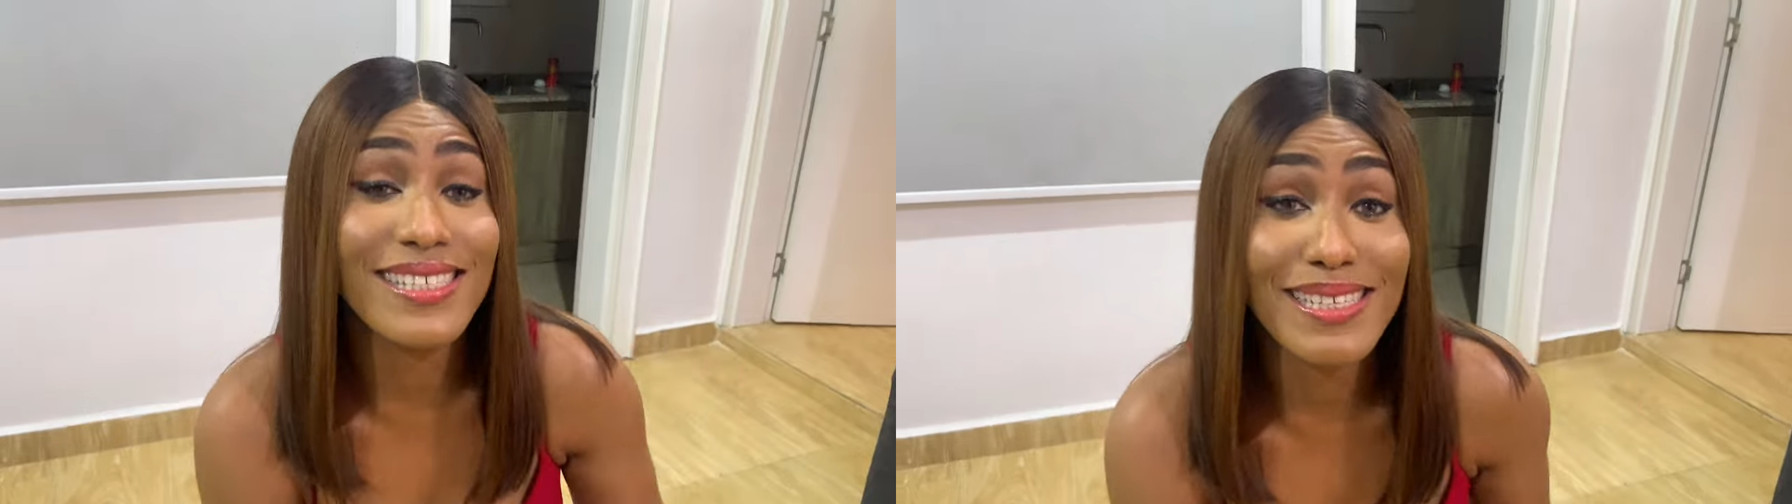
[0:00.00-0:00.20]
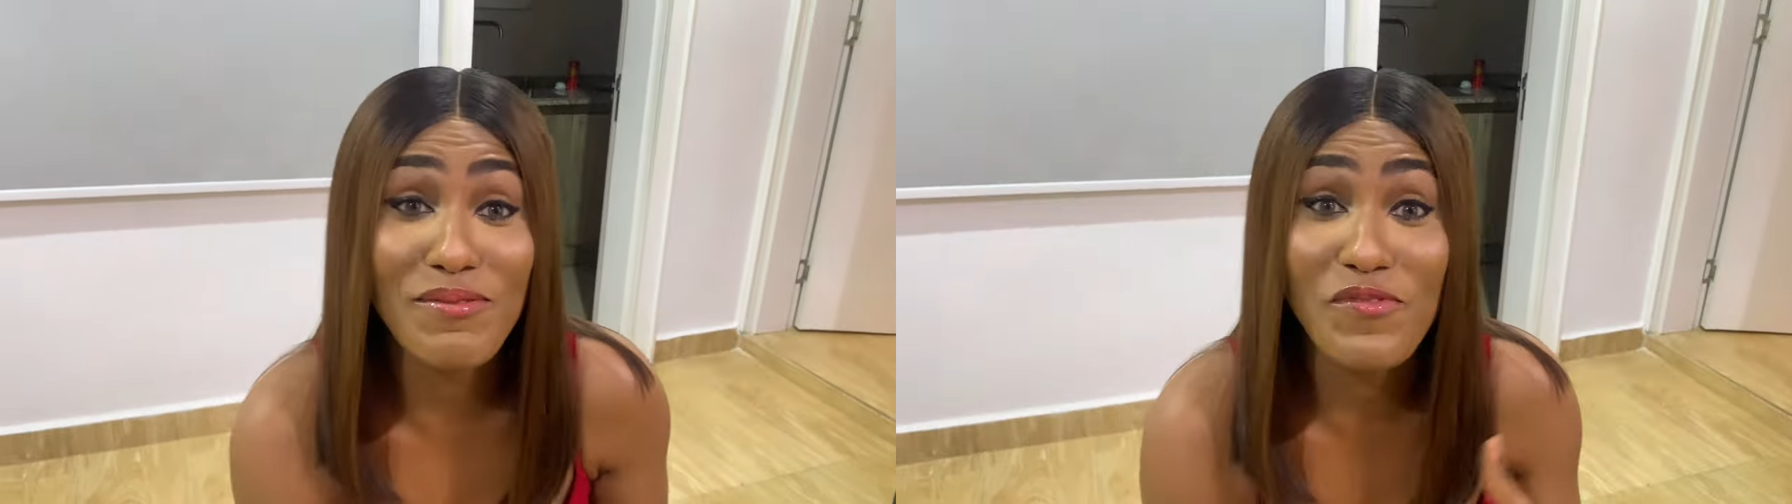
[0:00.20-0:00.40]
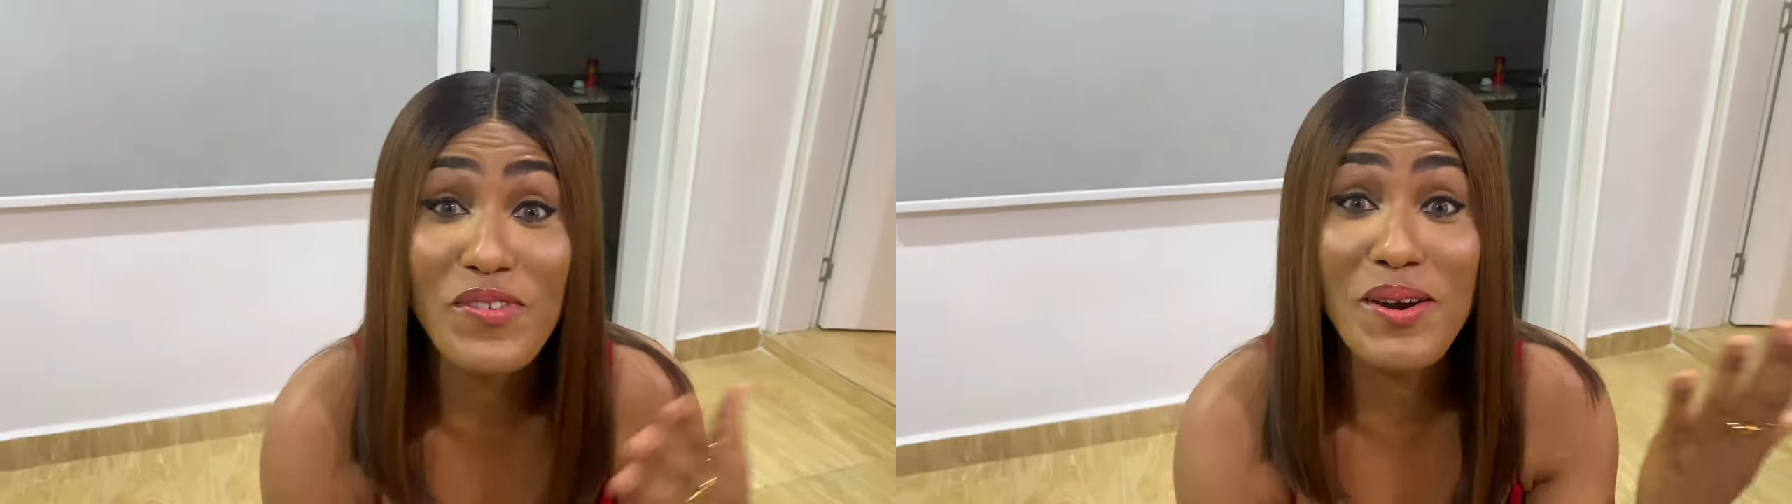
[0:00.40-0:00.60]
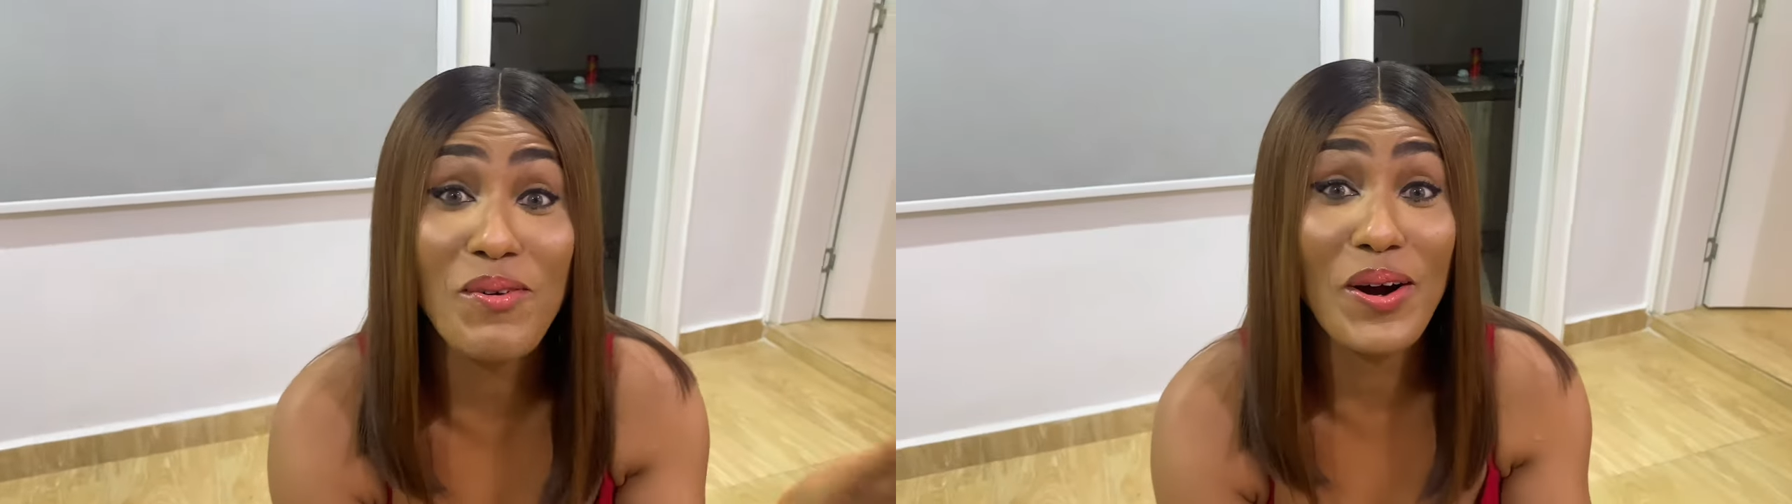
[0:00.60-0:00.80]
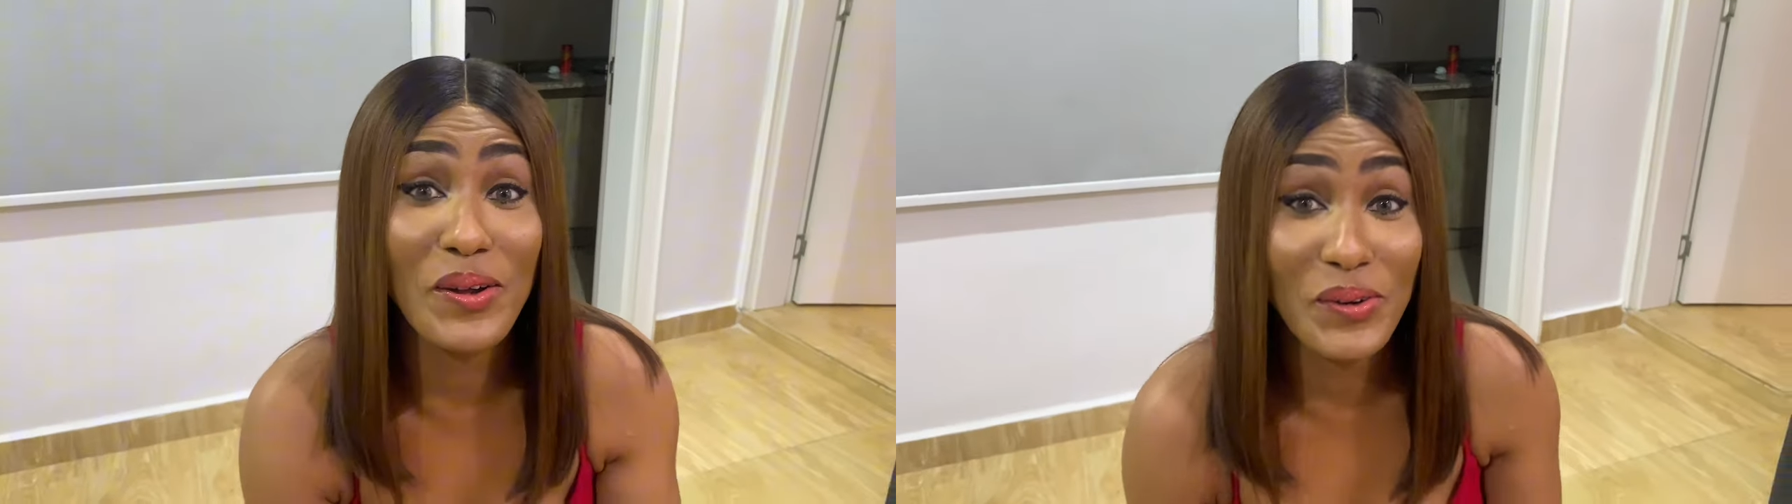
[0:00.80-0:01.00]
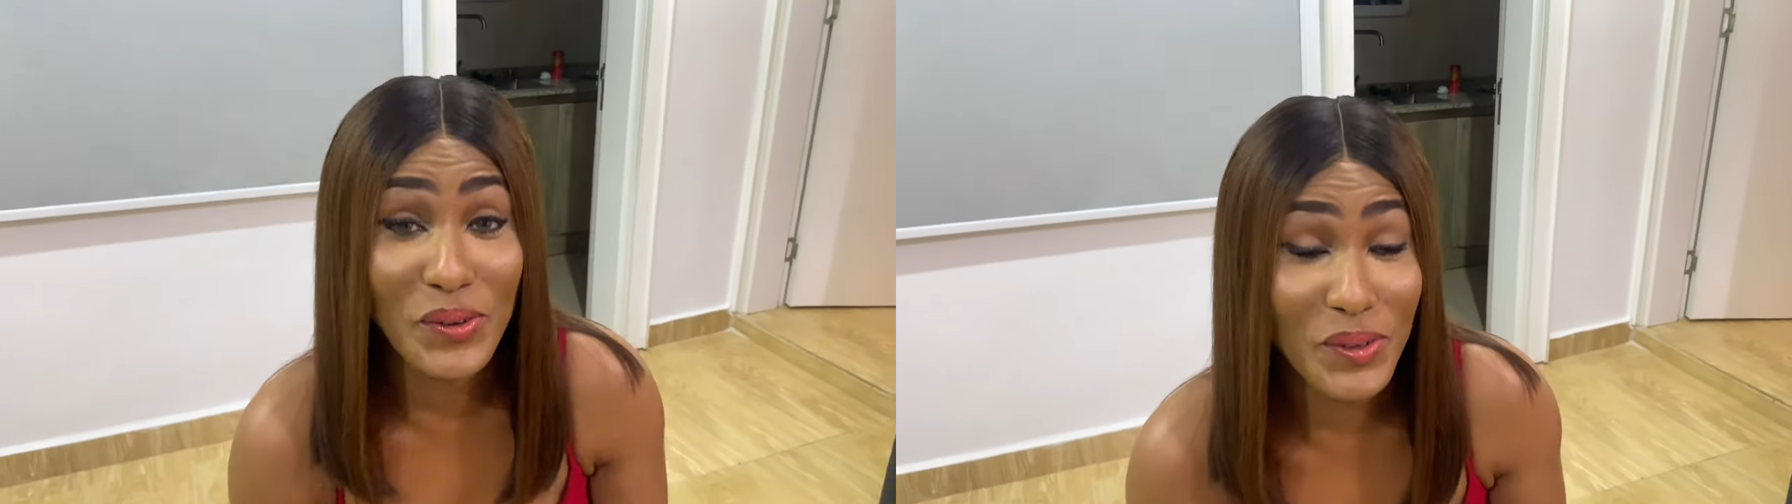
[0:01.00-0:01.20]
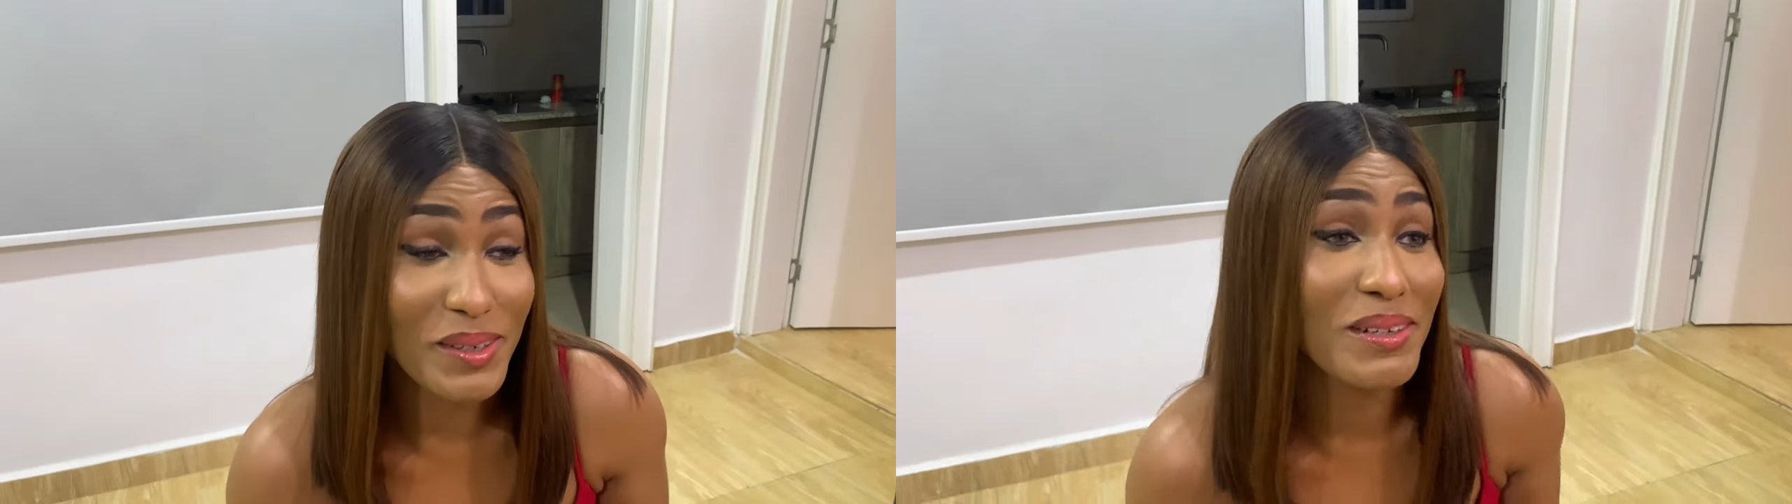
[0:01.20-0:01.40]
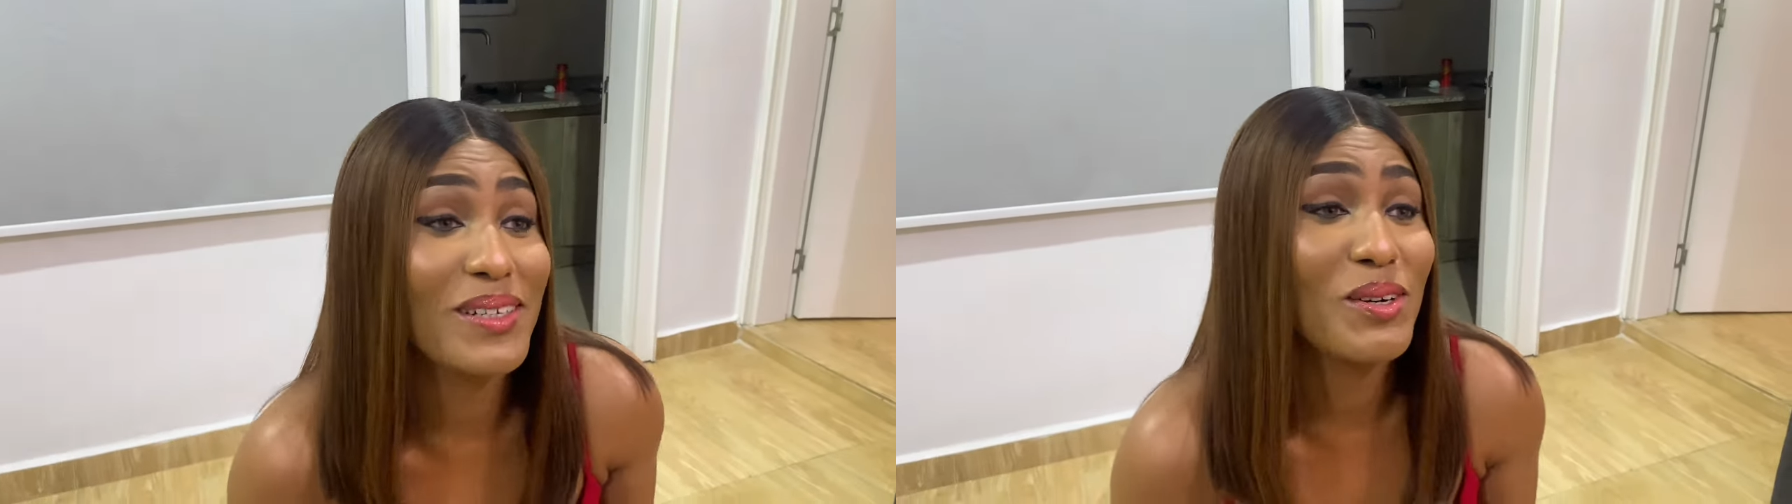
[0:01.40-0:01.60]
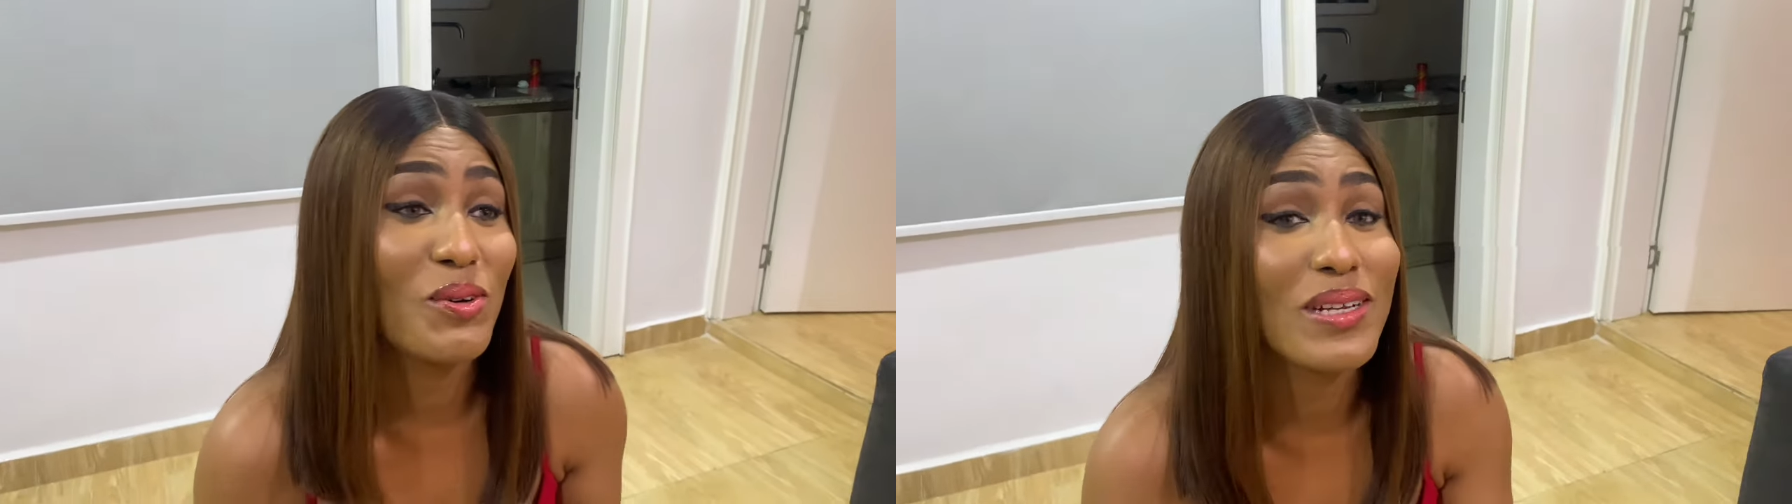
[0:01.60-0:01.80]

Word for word: so fine, so